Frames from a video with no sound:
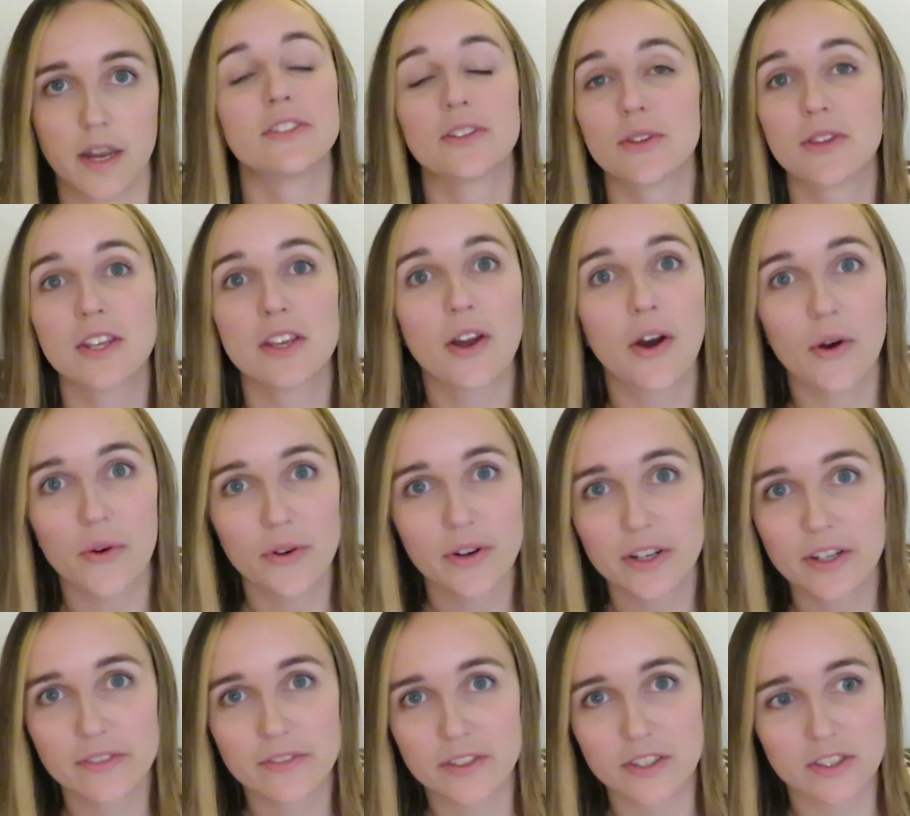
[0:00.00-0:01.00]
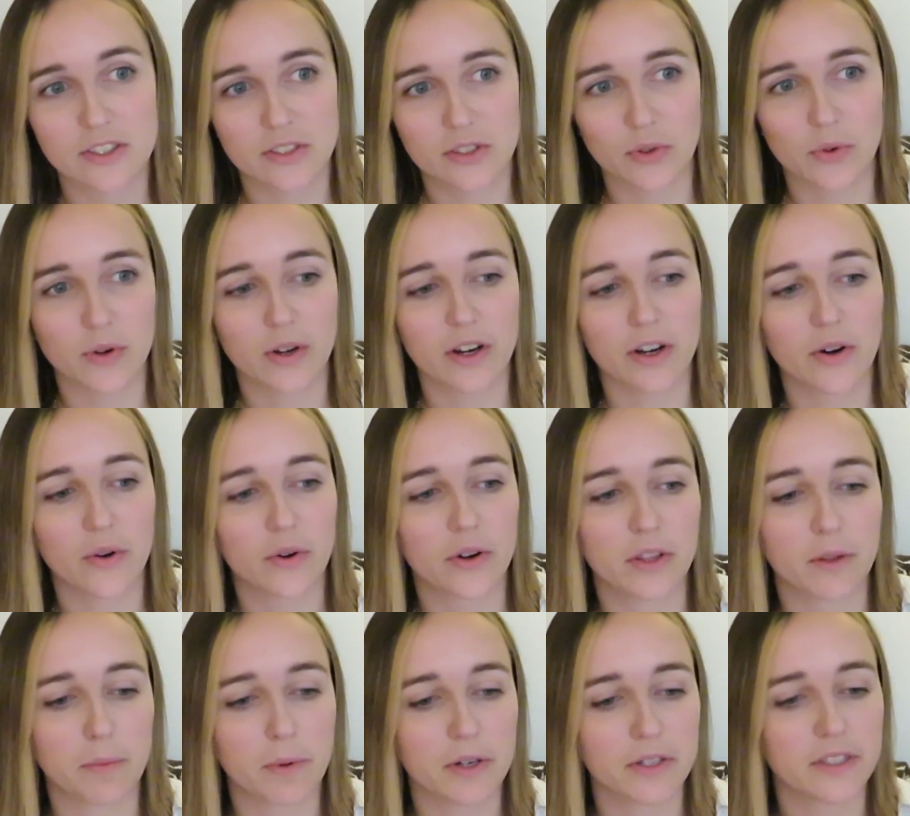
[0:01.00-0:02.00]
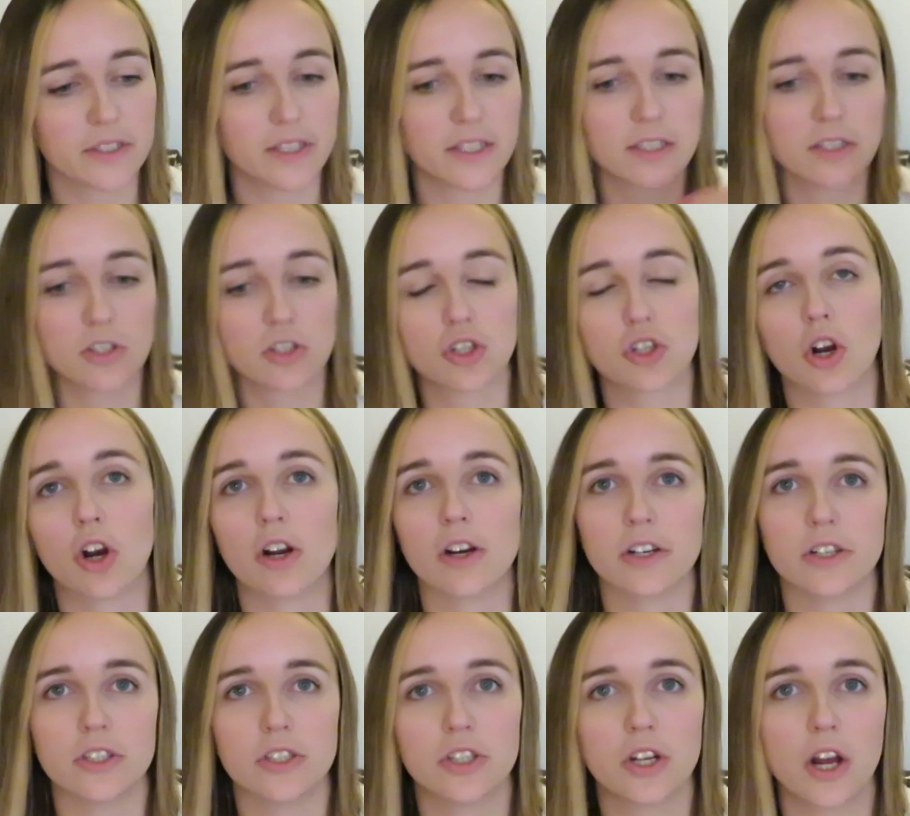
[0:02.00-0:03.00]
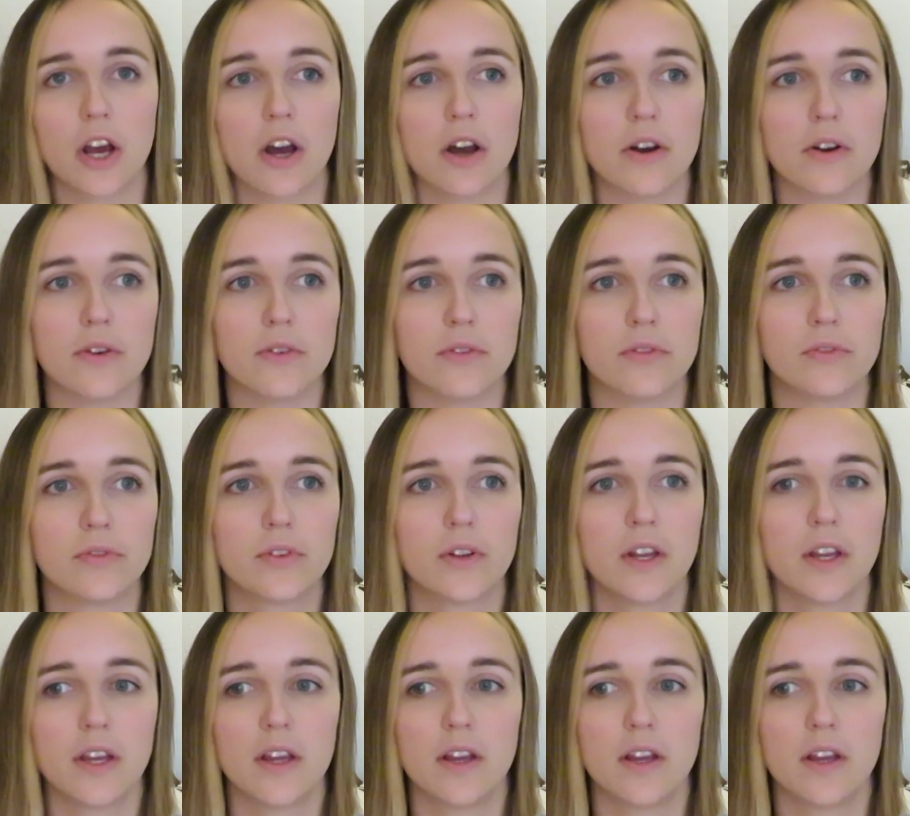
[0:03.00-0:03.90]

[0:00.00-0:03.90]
So the owner of the store, or the person that's in charge of